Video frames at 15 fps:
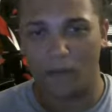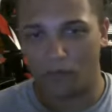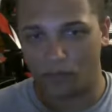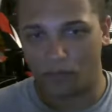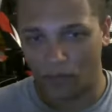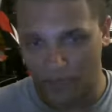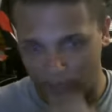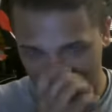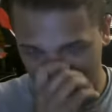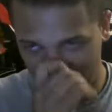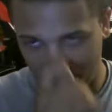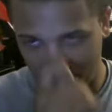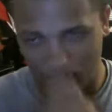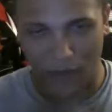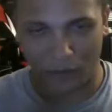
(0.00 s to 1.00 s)
But you're going
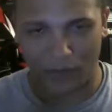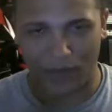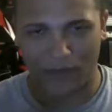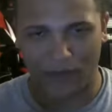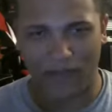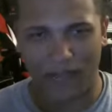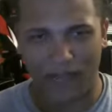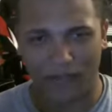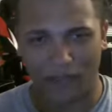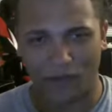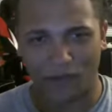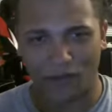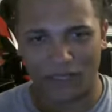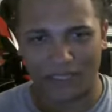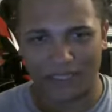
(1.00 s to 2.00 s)
to probably be on the hot new
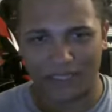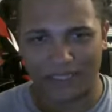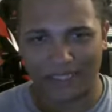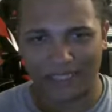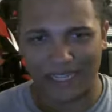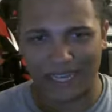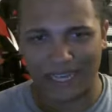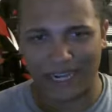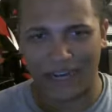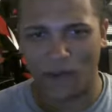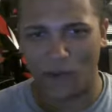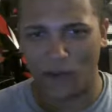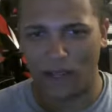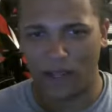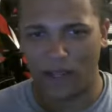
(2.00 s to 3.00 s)
release list
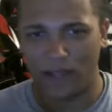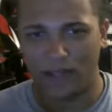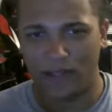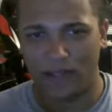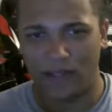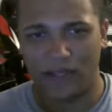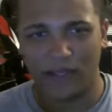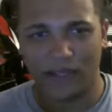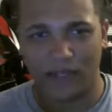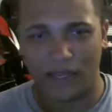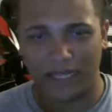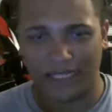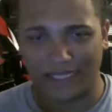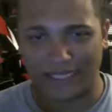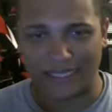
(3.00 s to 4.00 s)
anyway.
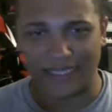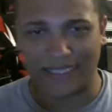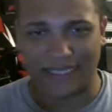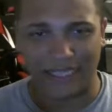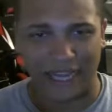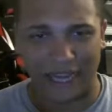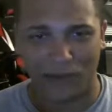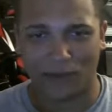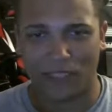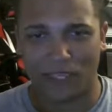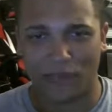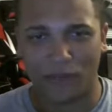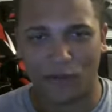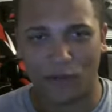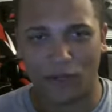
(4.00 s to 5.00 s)
It's I would say
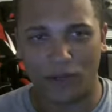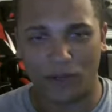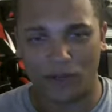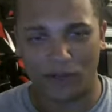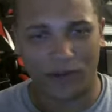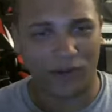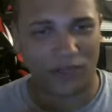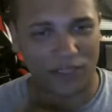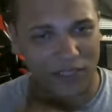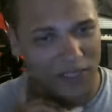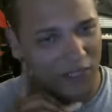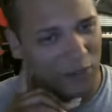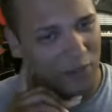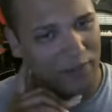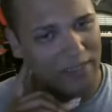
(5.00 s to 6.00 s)
avoid pre-orders
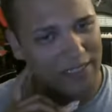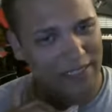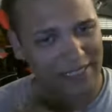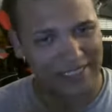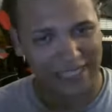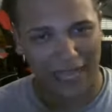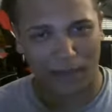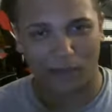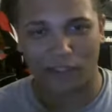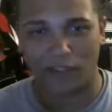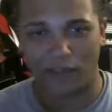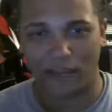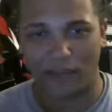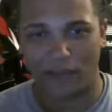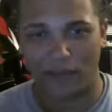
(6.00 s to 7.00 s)
until you have an established
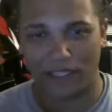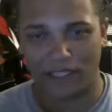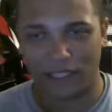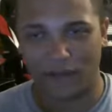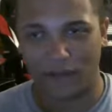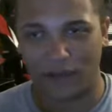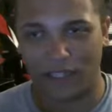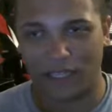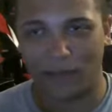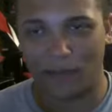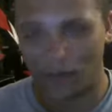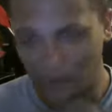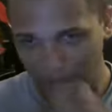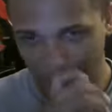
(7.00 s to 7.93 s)
fan base. Like for example,